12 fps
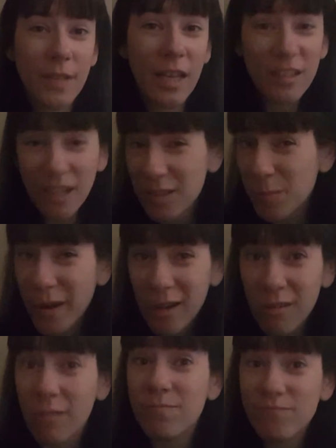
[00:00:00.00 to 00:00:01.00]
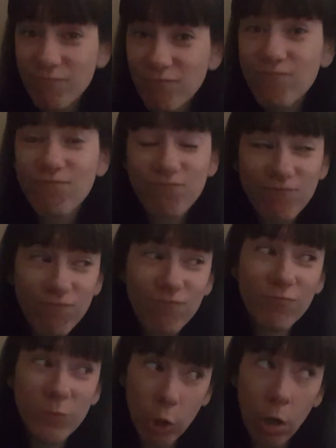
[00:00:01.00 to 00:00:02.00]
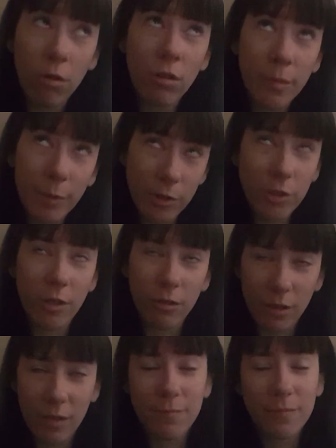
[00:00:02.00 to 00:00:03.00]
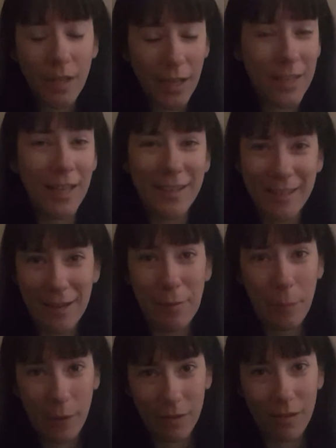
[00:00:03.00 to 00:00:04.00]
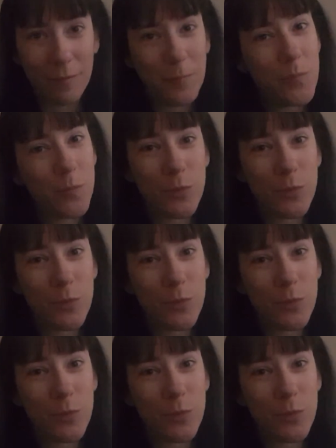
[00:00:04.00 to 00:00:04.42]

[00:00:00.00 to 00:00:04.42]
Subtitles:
It gets better. Slowly but surely, it can get better.